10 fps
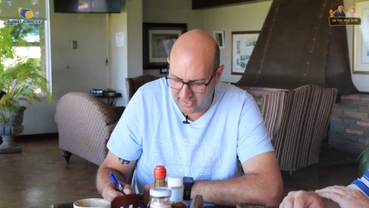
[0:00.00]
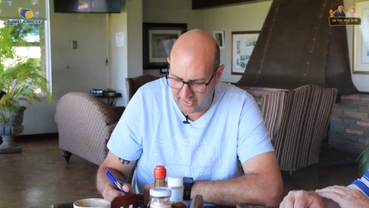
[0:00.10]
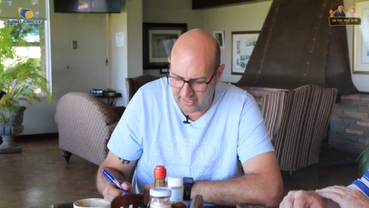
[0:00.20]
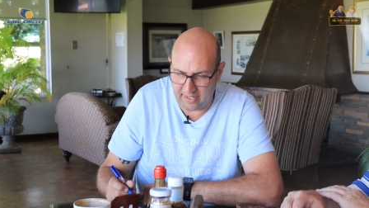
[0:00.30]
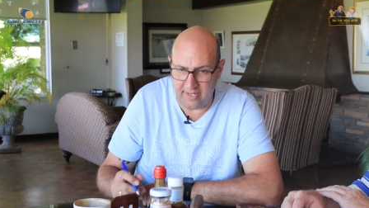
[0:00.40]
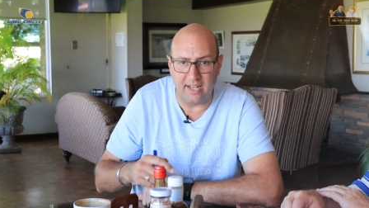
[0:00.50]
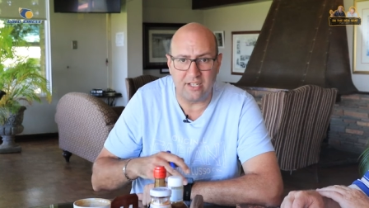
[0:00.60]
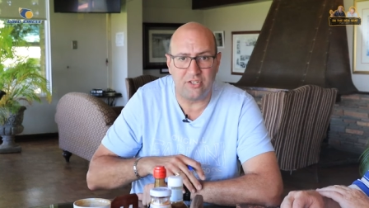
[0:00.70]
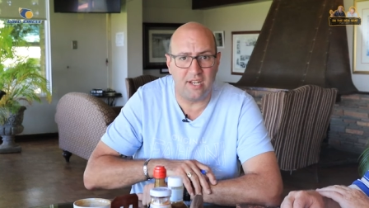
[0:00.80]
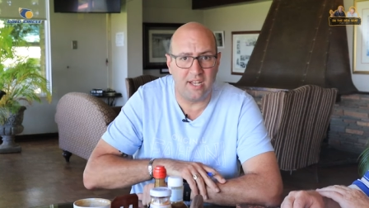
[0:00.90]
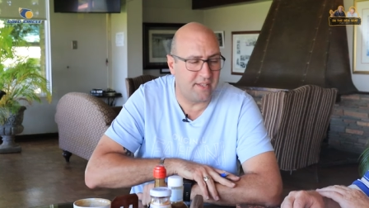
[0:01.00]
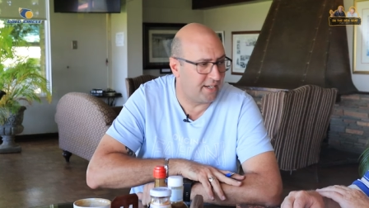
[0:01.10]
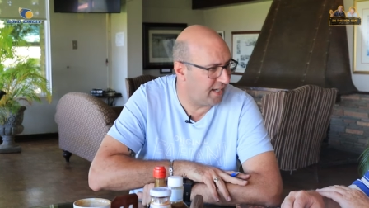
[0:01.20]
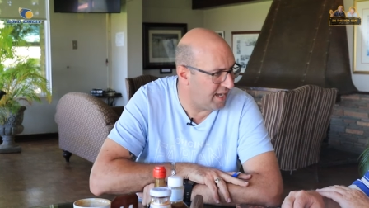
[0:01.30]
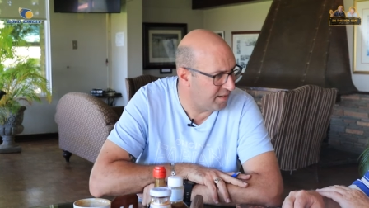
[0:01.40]
Uh, nice to hear
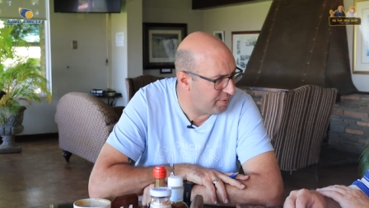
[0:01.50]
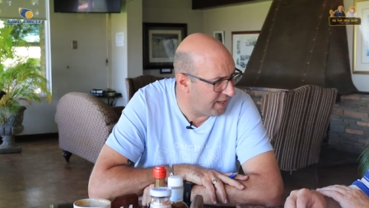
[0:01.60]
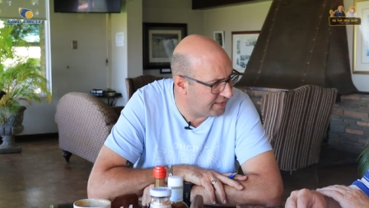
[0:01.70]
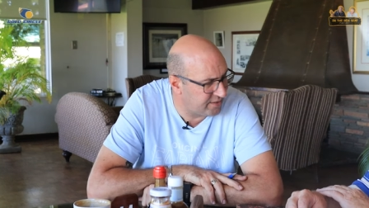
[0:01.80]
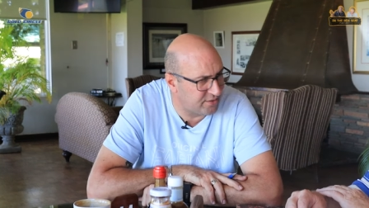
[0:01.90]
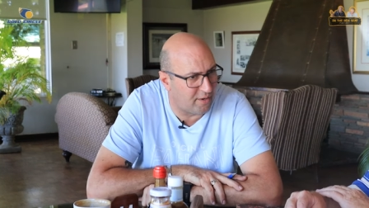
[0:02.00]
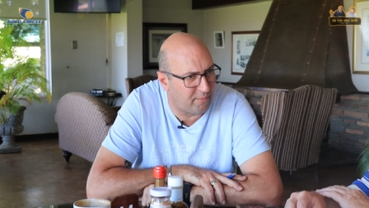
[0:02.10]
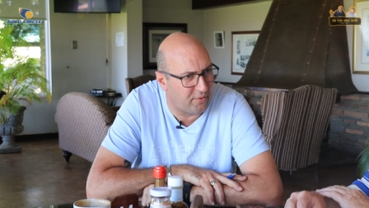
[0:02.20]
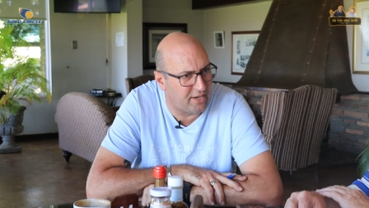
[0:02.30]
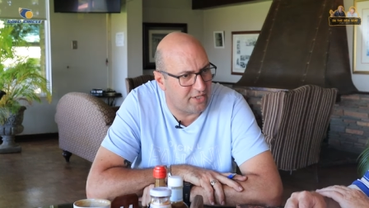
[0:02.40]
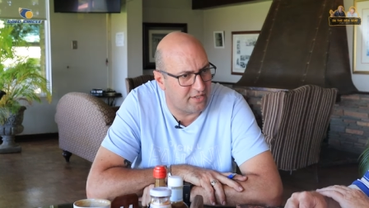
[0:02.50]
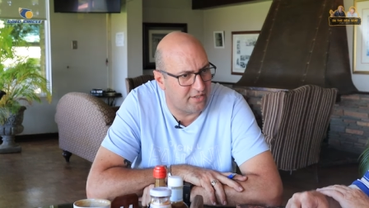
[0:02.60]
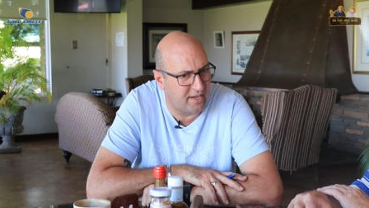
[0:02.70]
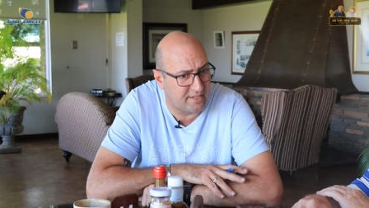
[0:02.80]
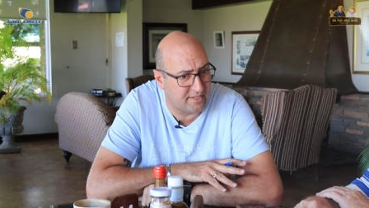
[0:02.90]
that Clyde Basil's
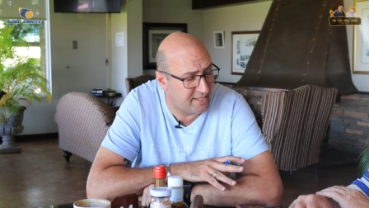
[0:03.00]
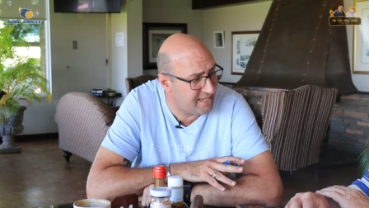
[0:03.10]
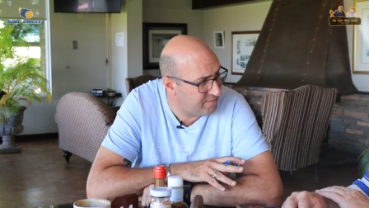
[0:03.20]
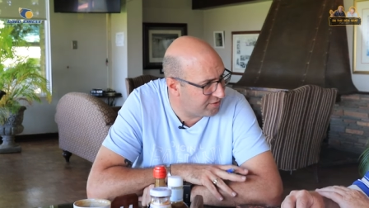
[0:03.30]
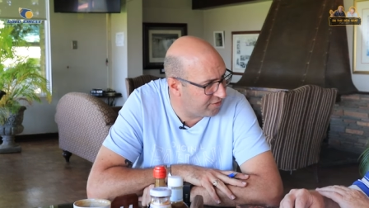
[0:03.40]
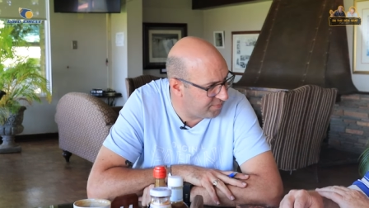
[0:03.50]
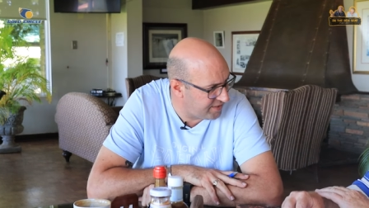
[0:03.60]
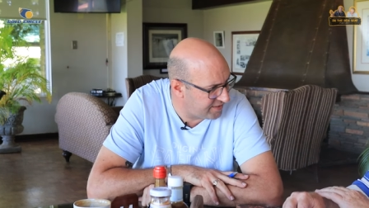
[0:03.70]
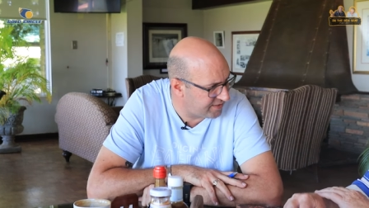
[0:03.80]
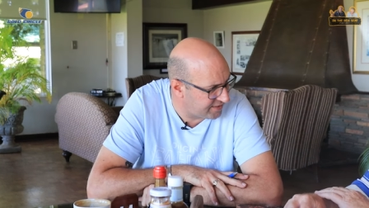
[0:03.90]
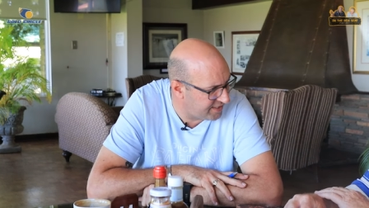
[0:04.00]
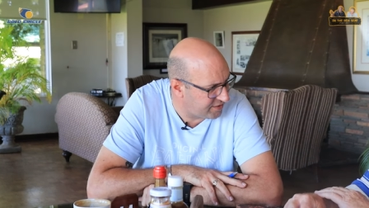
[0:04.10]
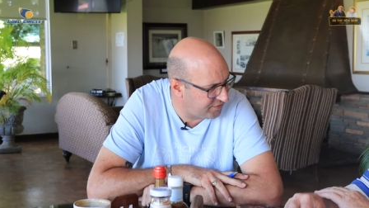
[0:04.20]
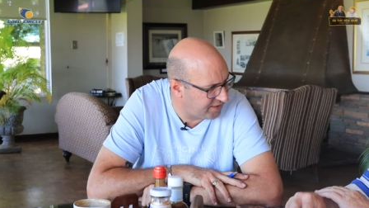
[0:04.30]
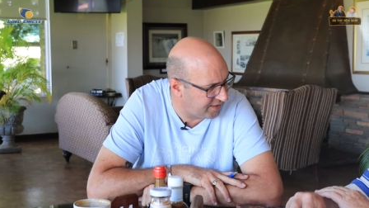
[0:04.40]
operation uh, seems to have been
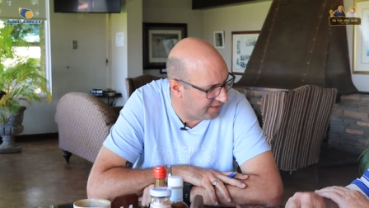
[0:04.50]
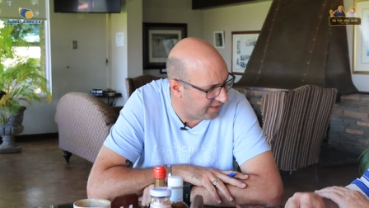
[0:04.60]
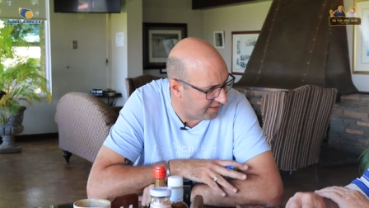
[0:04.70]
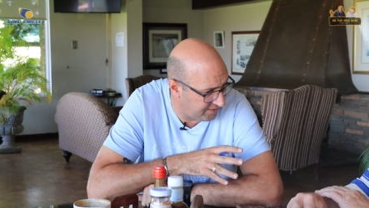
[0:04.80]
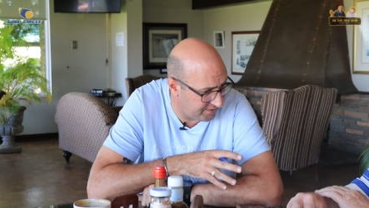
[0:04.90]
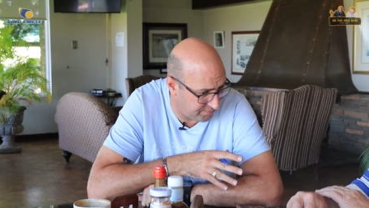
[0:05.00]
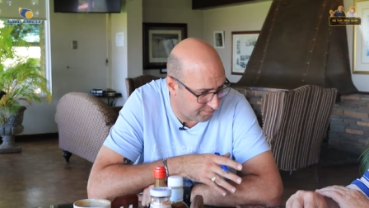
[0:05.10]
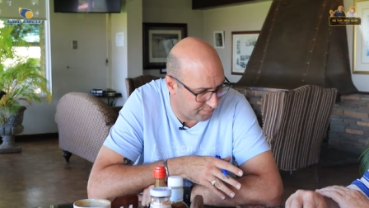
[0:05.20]
successful, you know, this